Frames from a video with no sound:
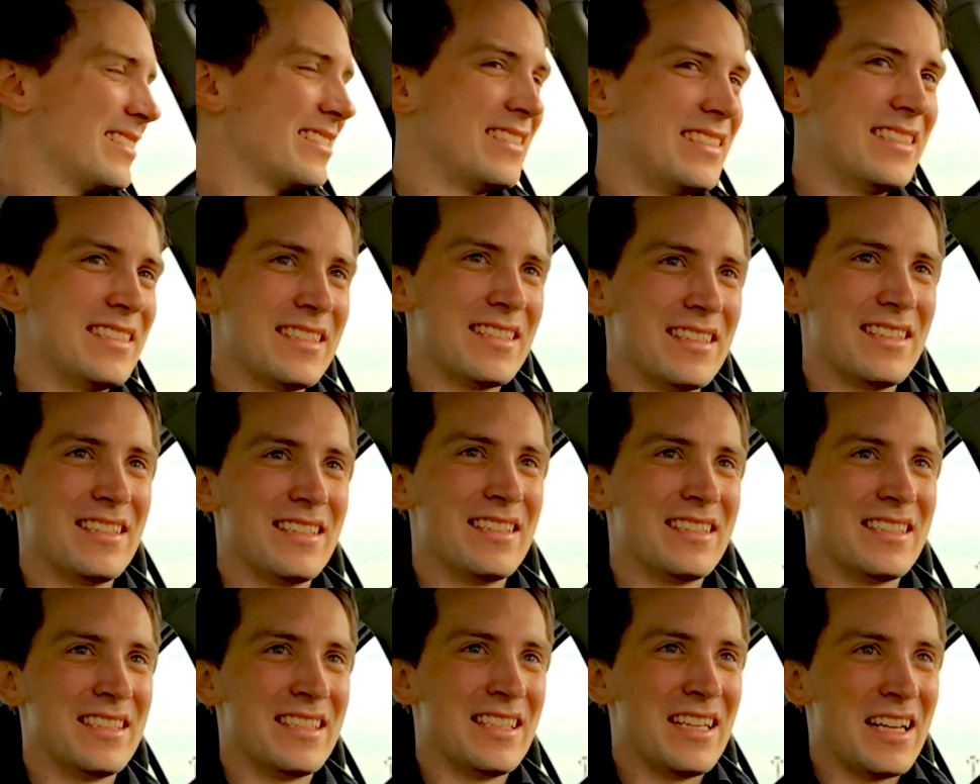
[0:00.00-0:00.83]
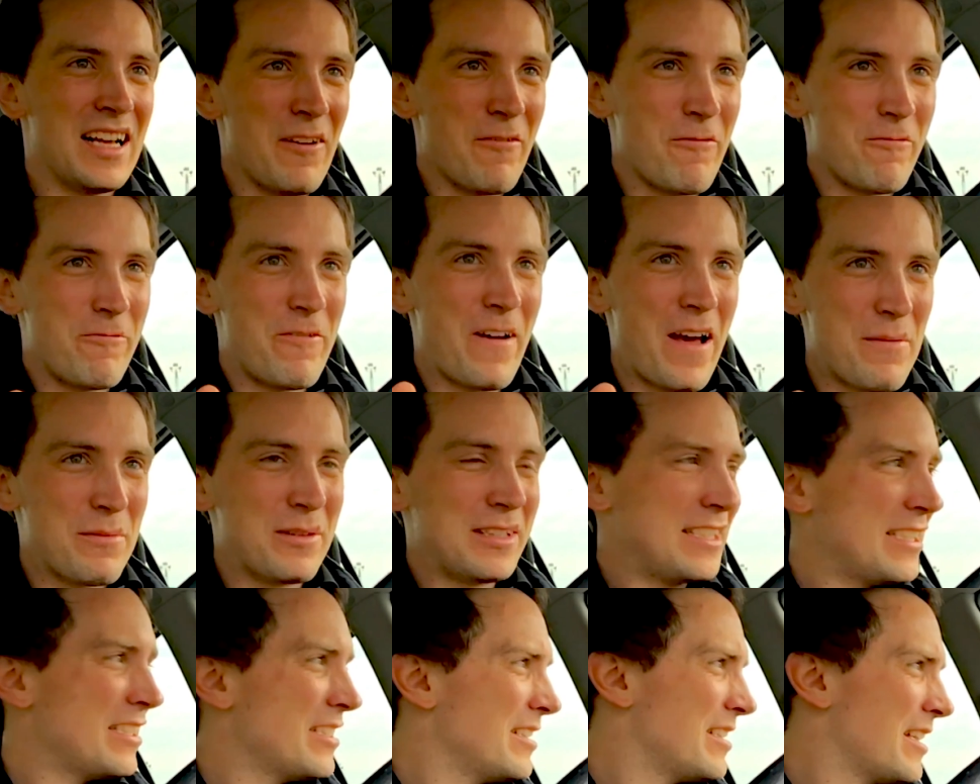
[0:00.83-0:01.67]
little
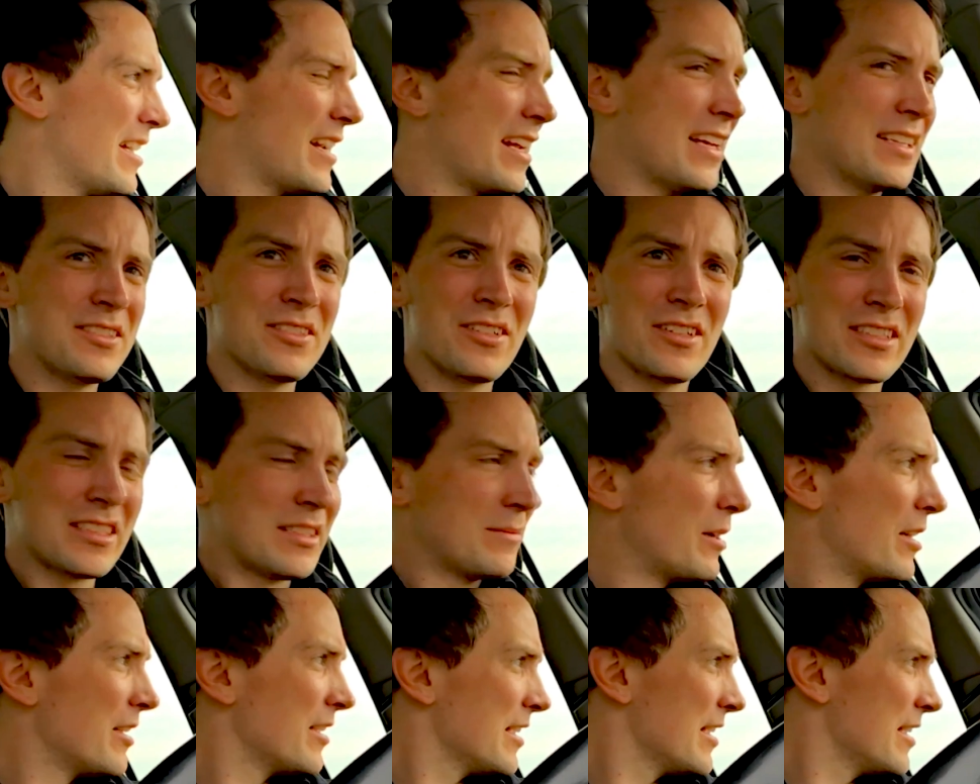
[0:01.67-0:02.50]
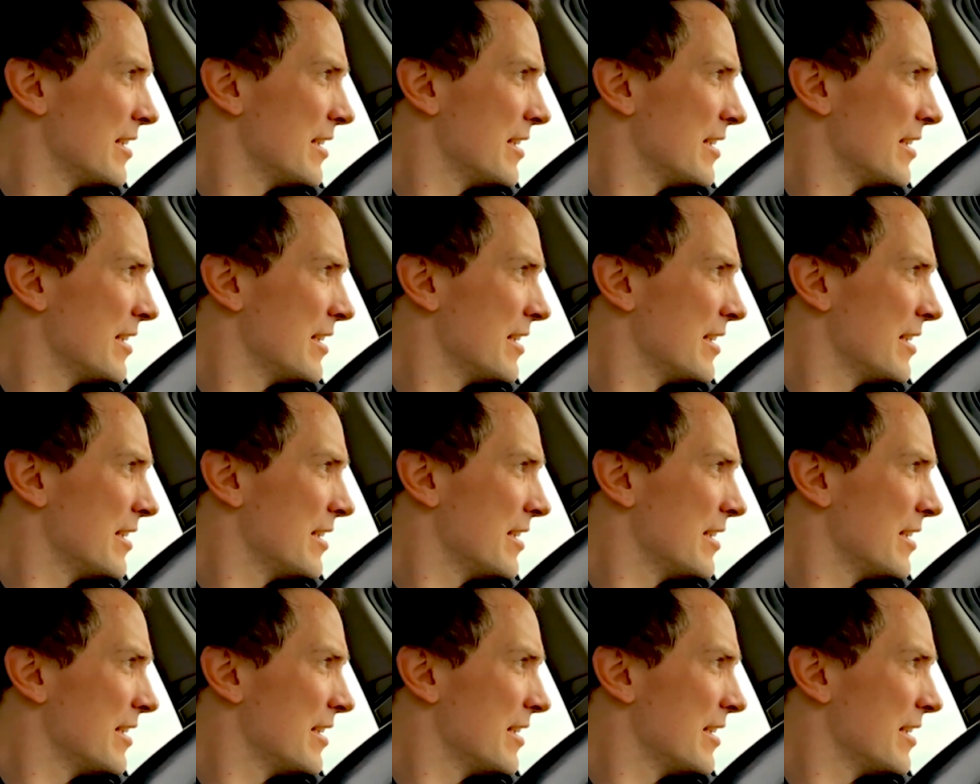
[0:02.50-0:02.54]
family that I talked about.